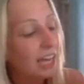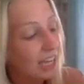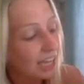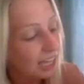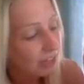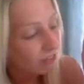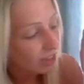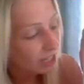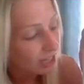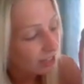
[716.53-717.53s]
and
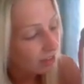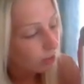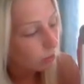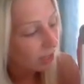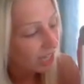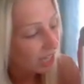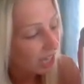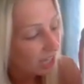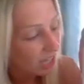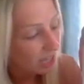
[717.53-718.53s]
even the little
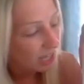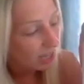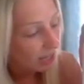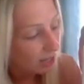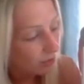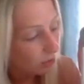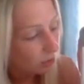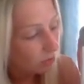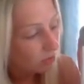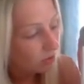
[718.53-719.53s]
pier that
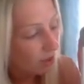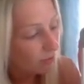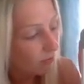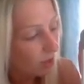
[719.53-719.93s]
comes off